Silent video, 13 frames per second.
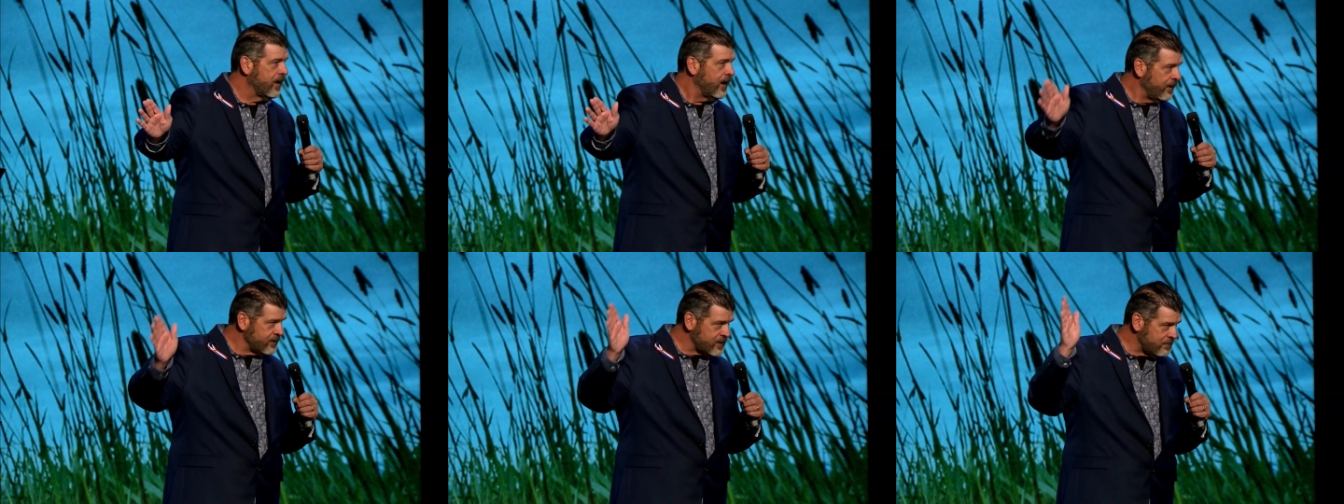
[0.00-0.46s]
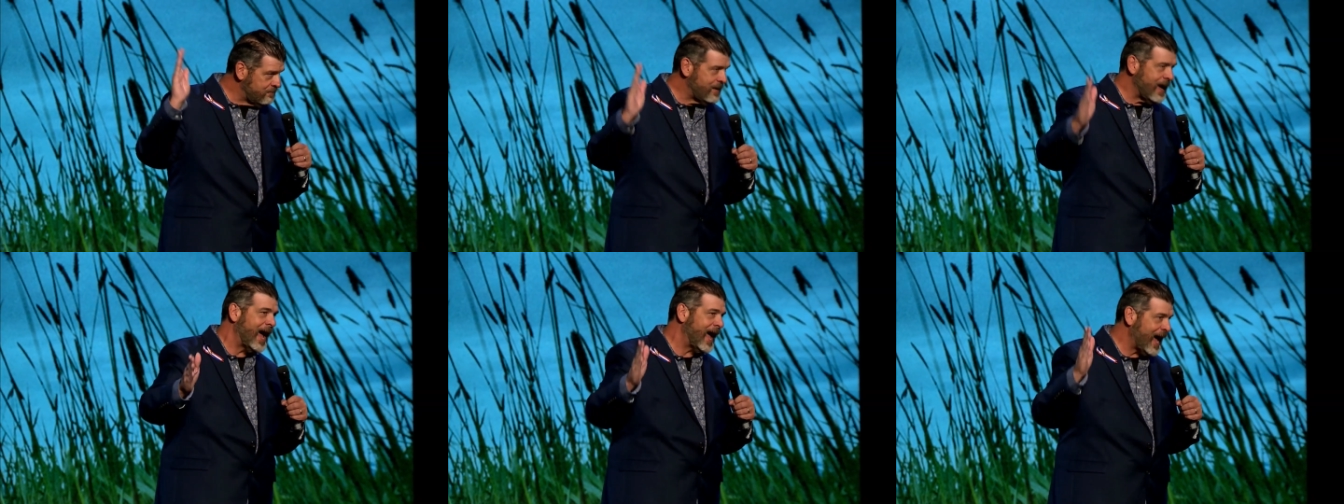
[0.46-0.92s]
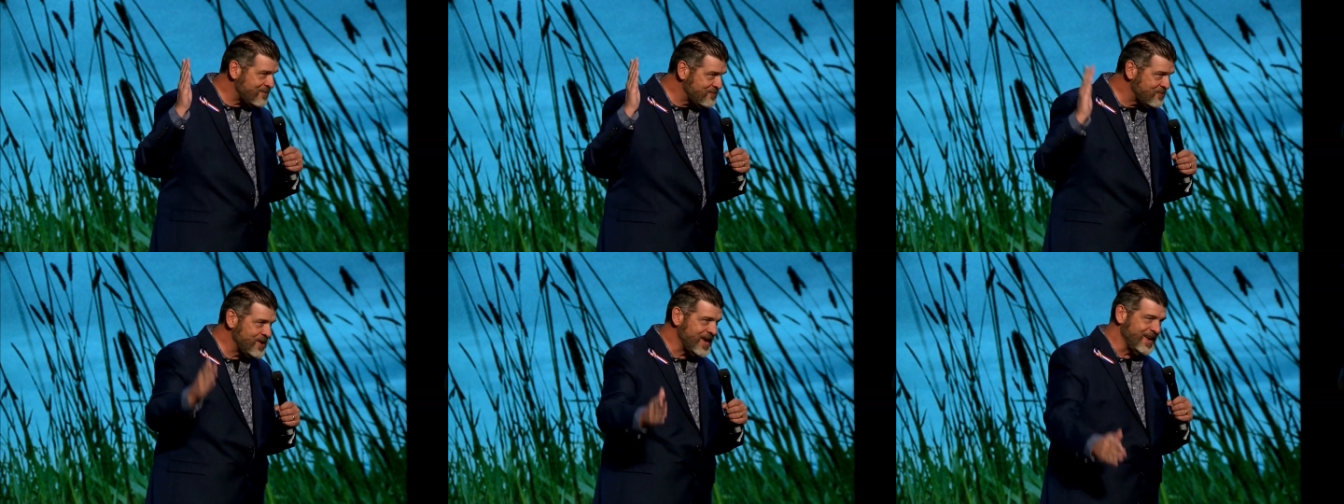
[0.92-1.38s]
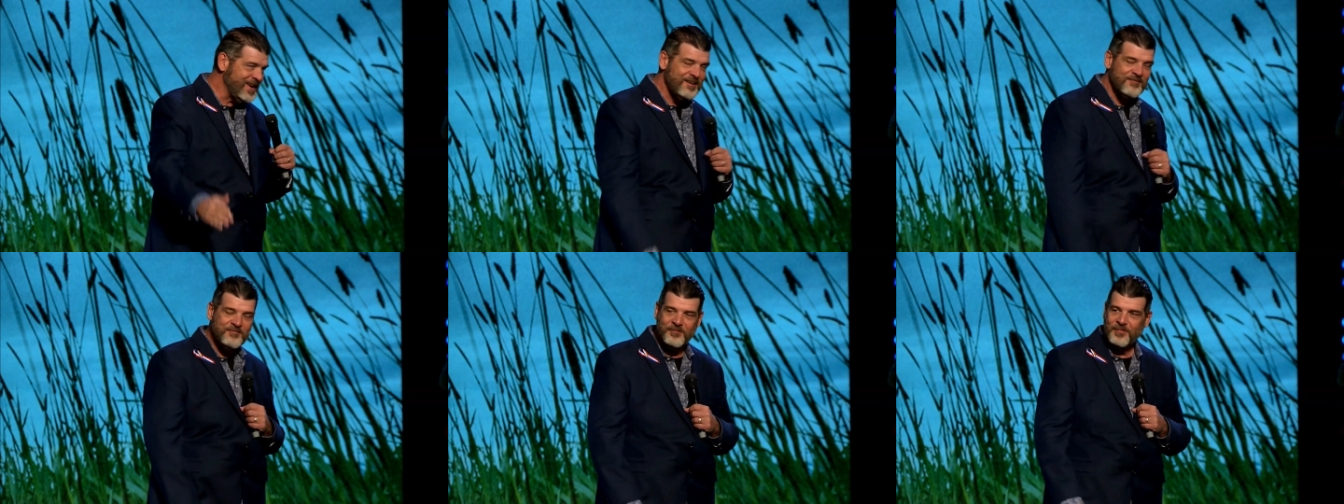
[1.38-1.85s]
It was a bad
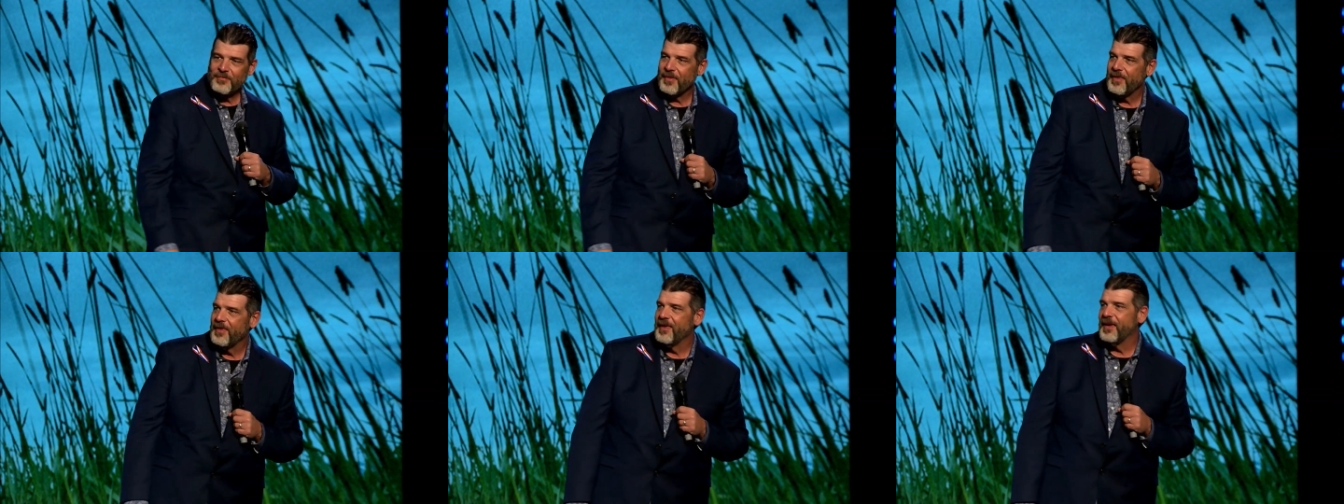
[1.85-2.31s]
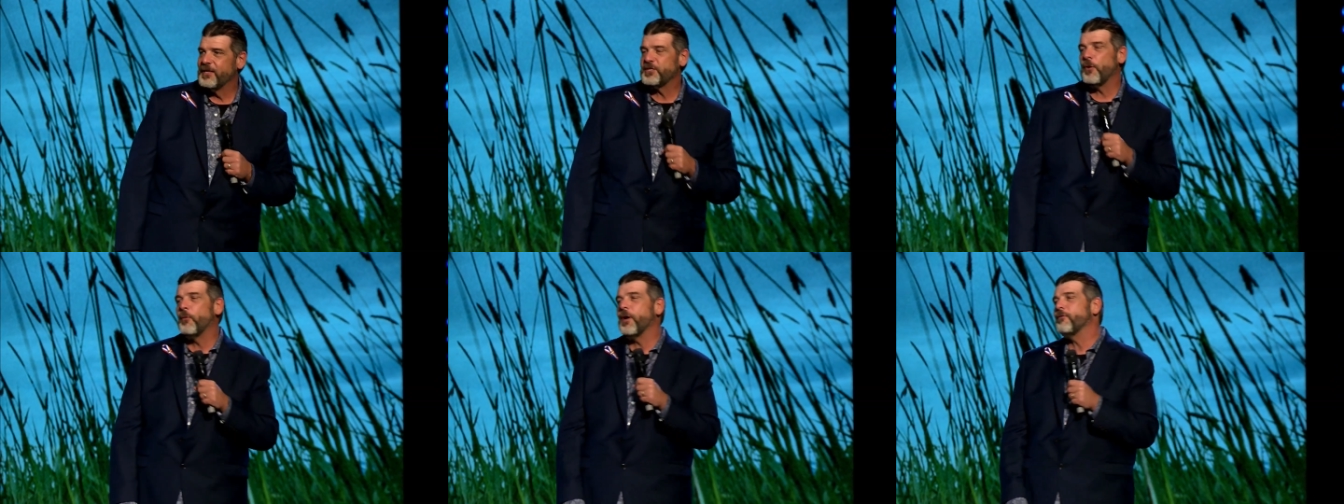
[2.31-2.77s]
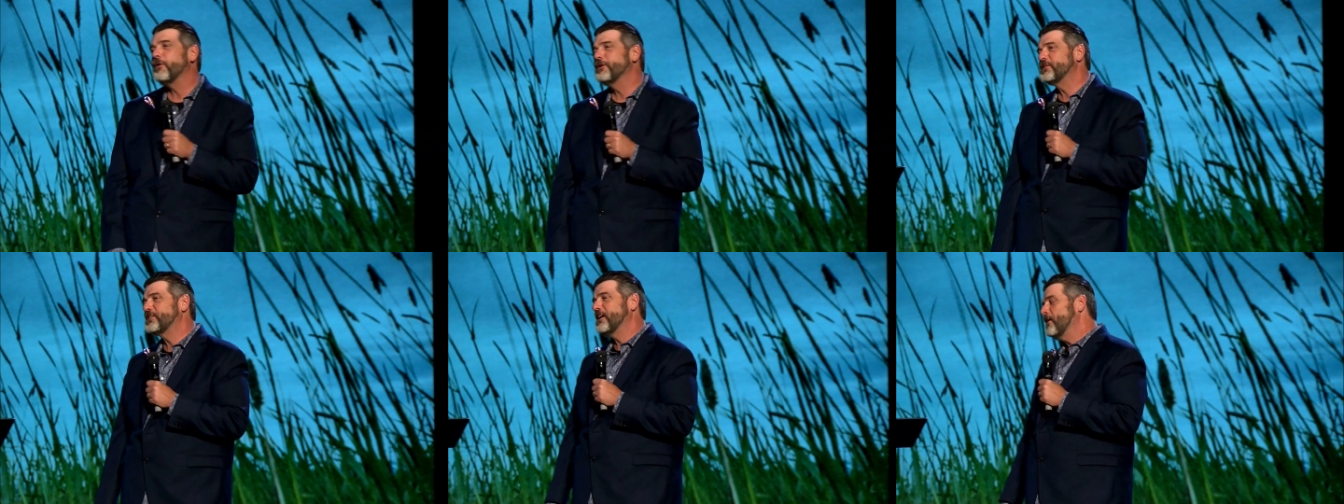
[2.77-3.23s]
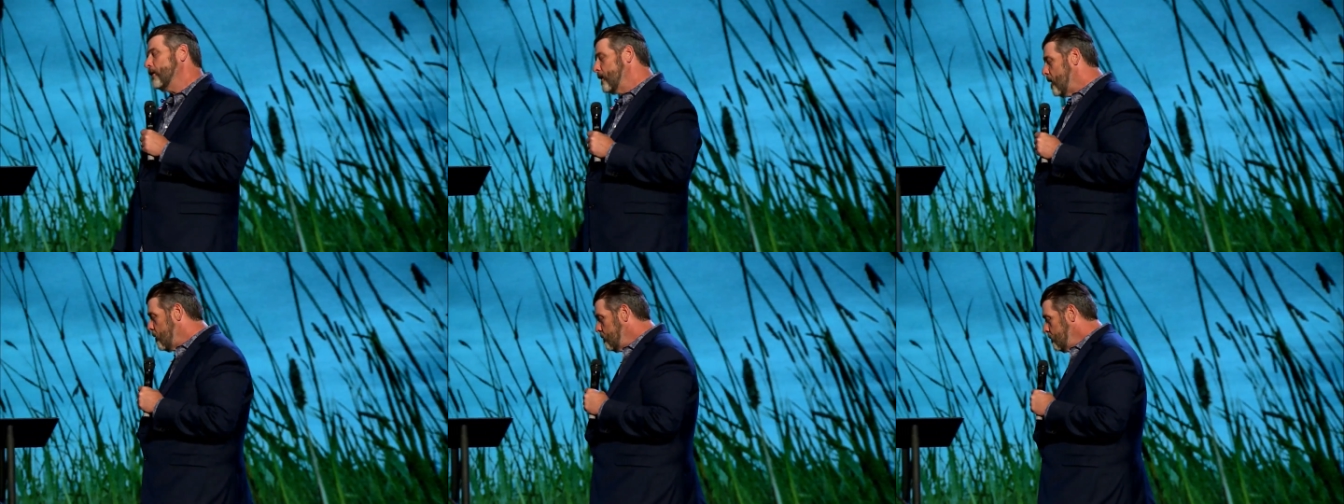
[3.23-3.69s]
week. And so we were in Sierra
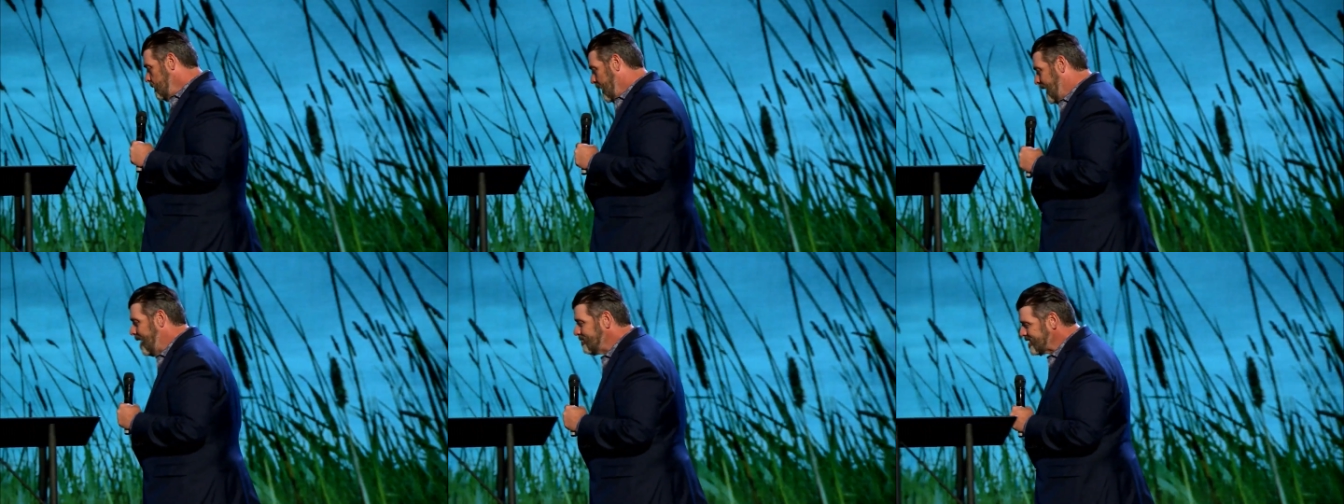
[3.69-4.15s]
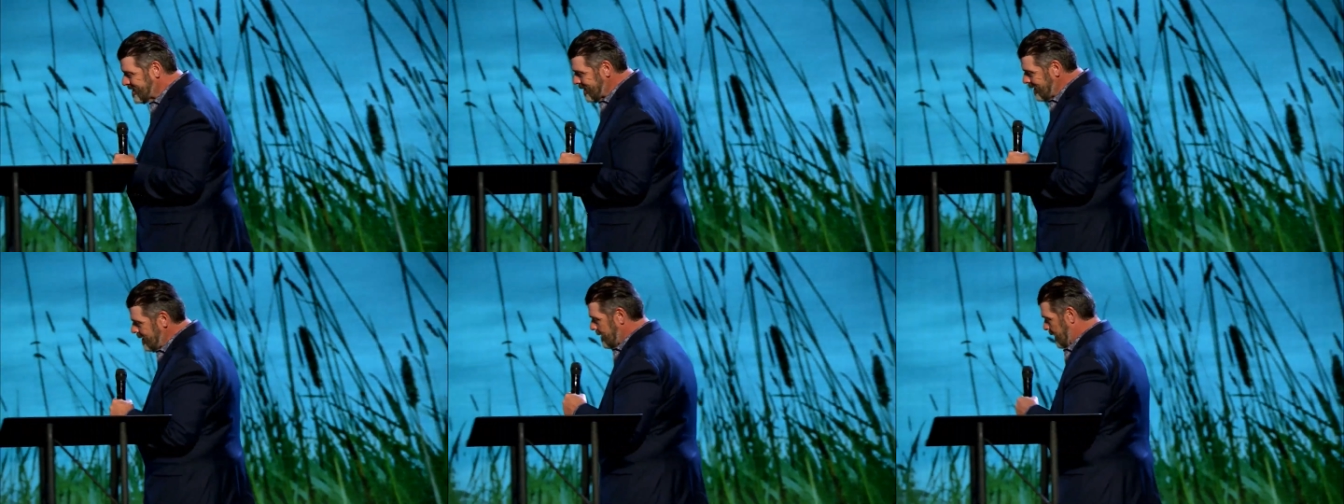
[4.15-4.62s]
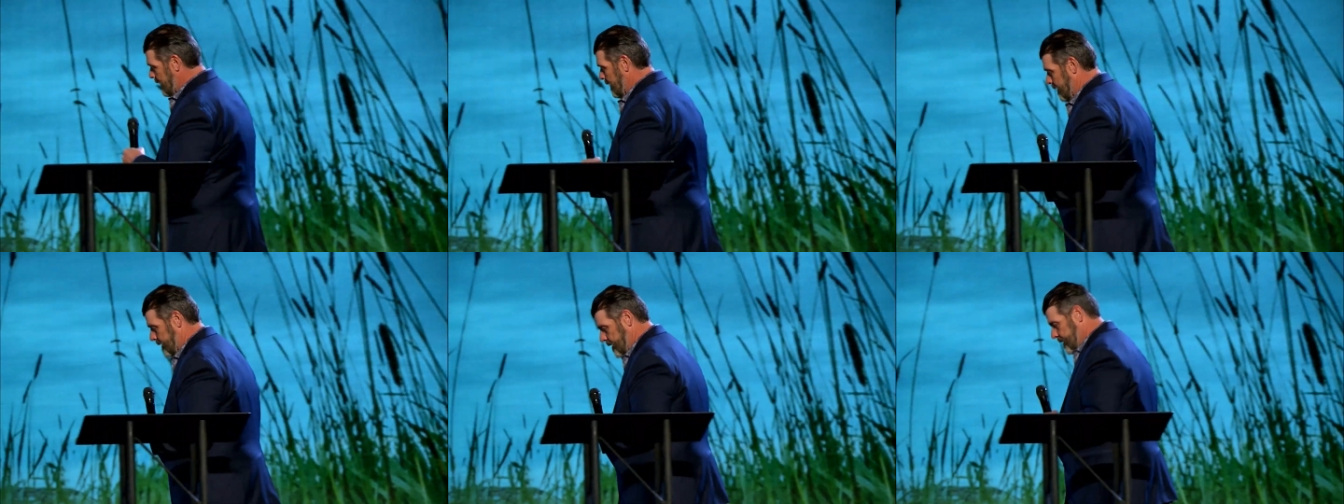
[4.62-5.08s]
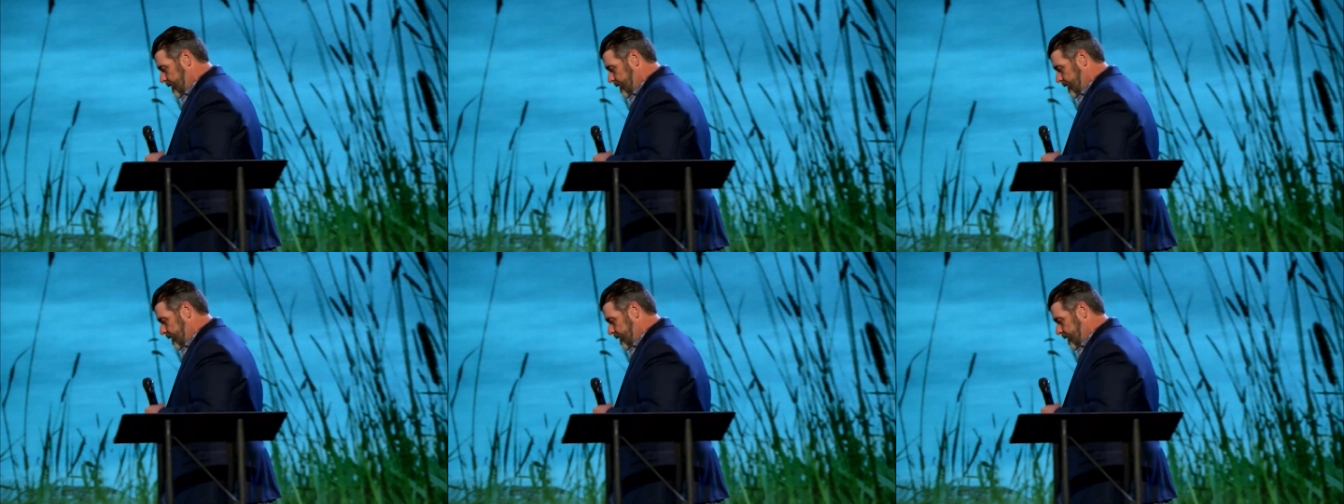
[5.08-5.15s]
Leone, and I was sick, and